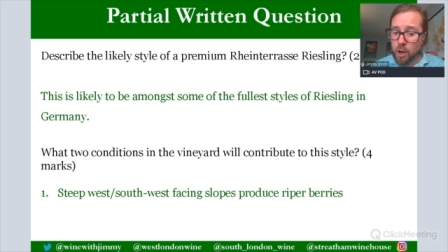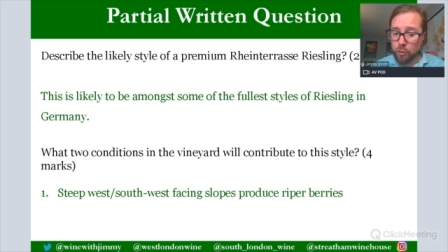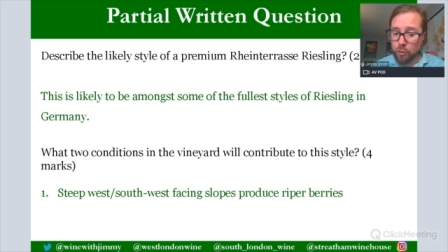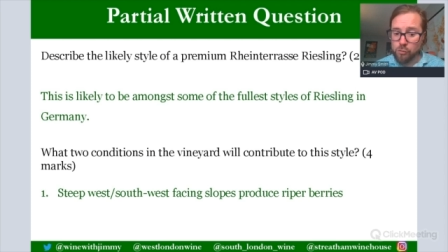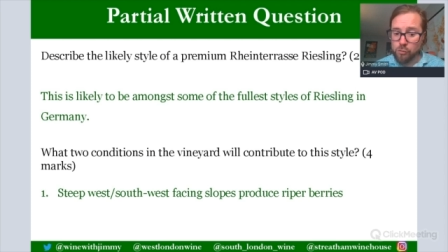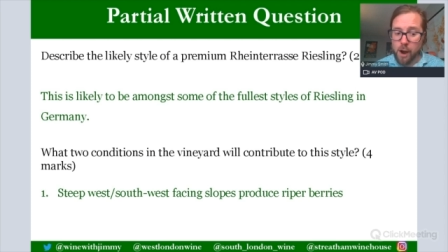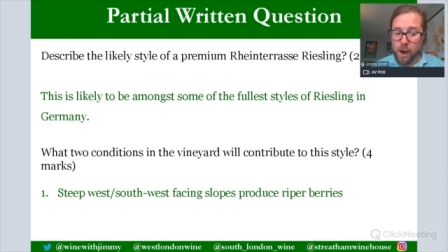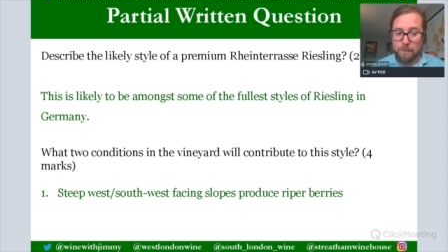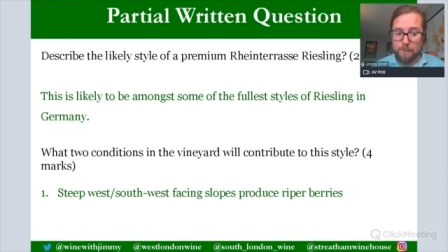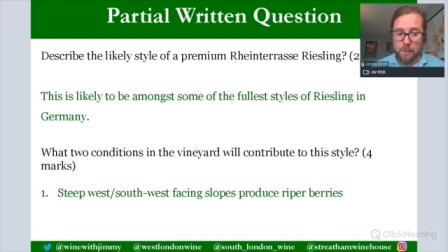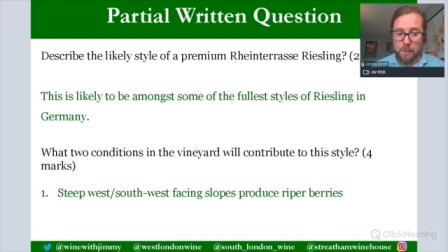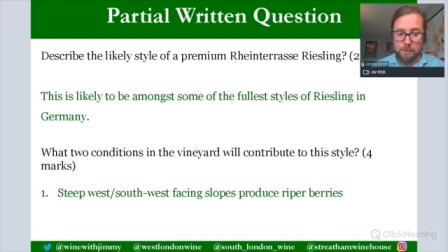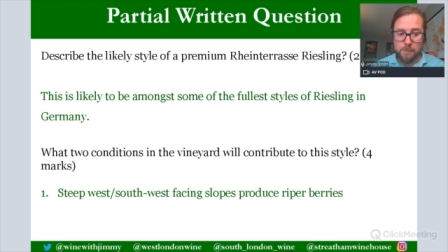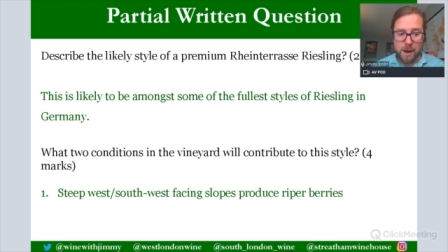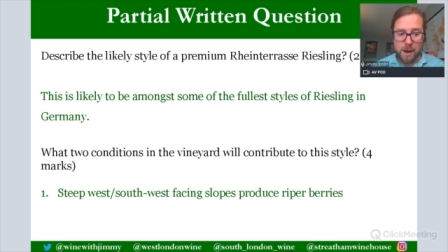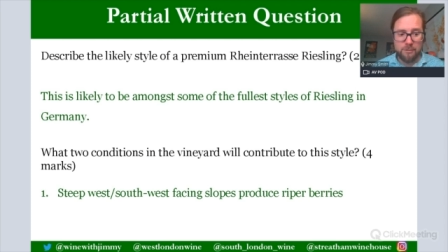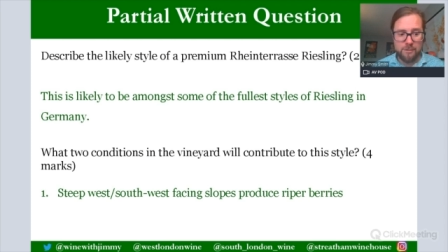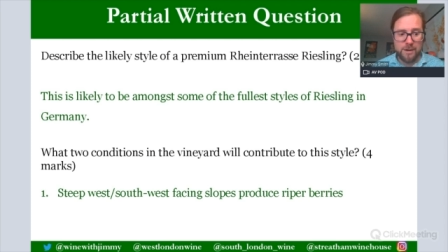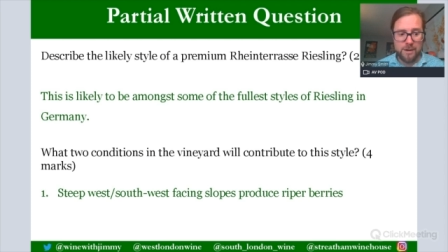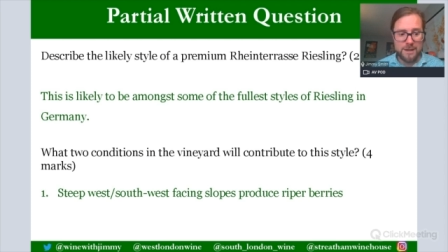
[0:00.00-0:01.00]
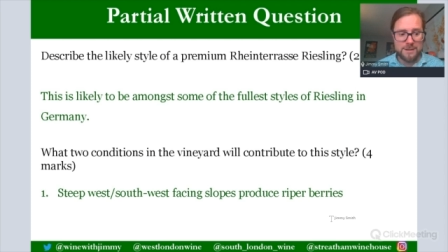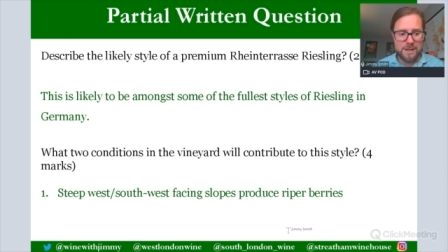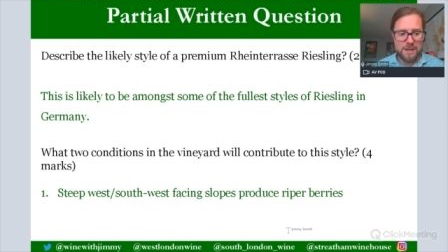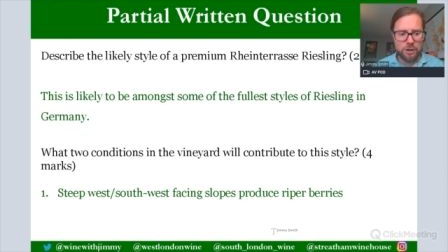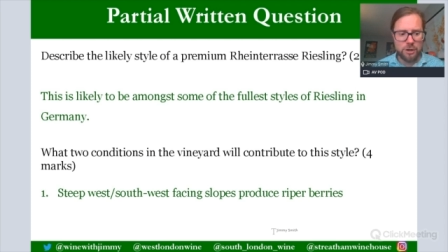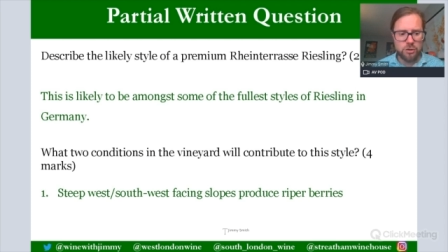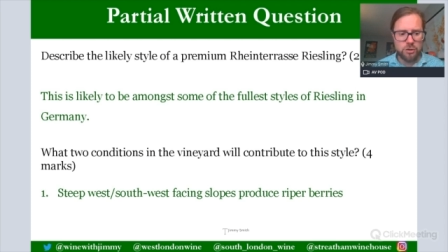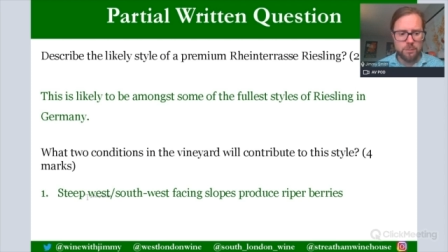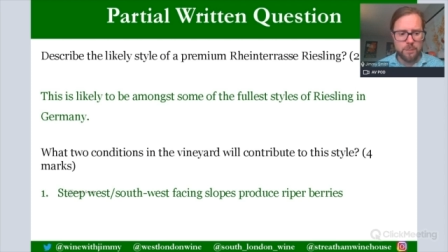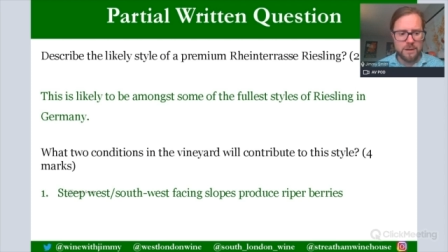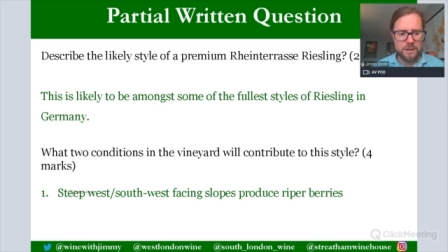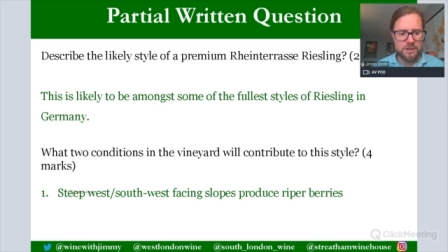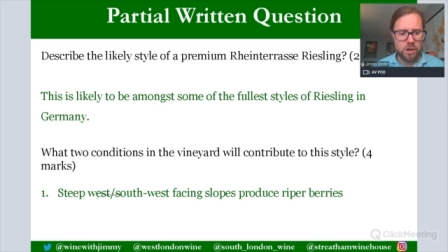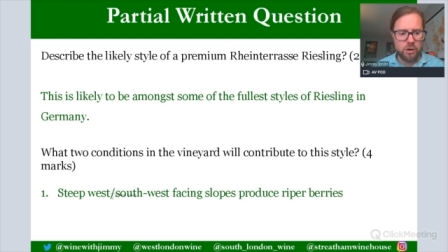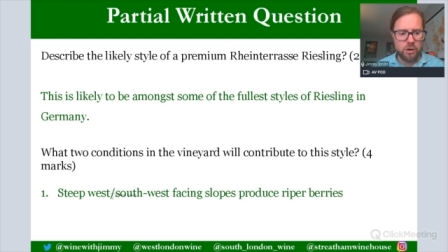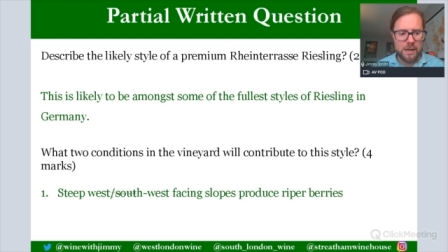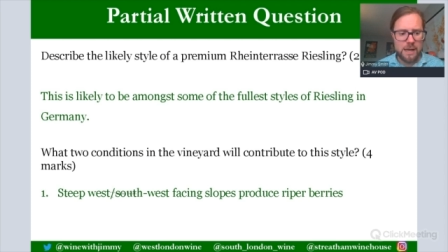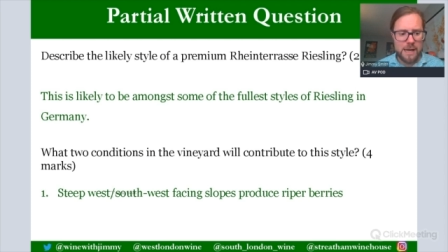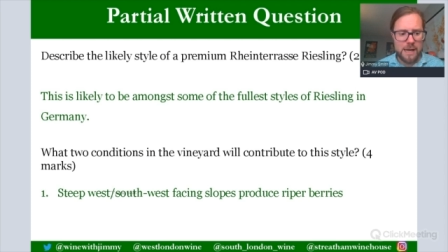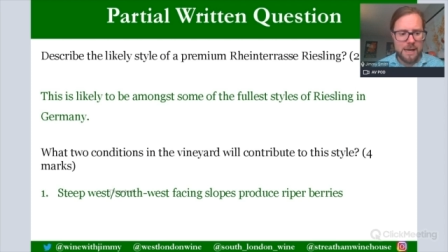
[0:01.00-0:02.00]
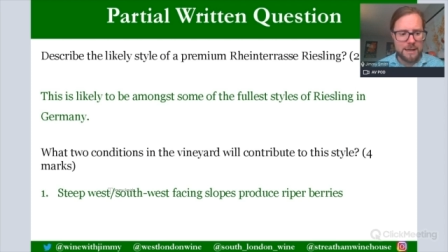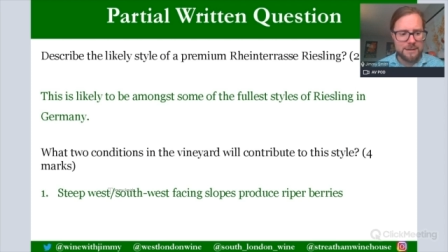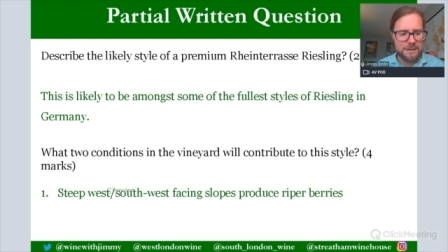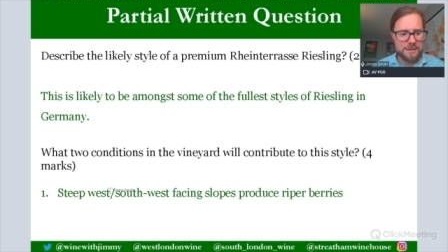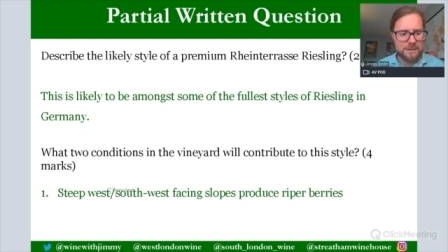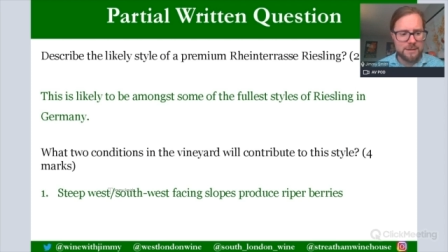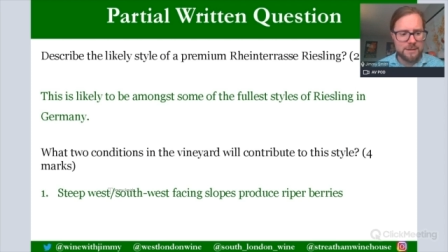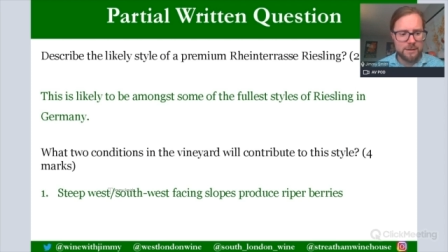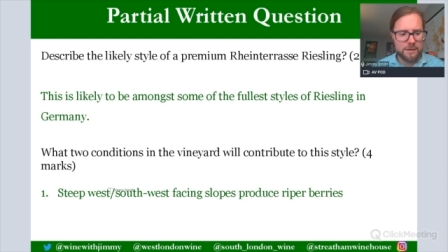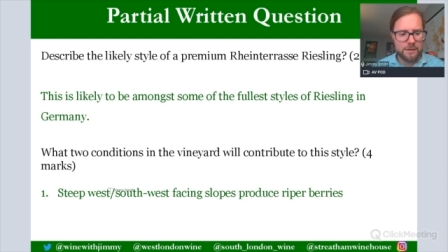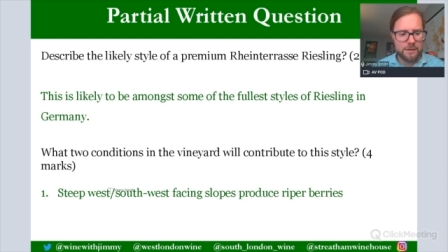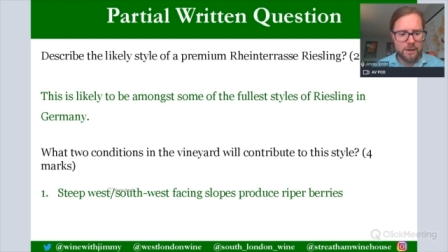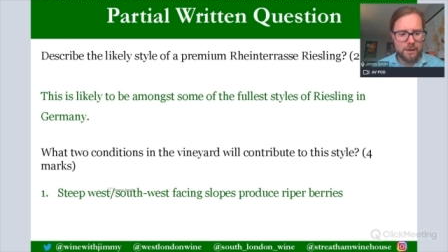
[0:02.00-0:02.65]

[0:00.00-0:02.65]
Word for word: riper berries. That should be, sorry, east,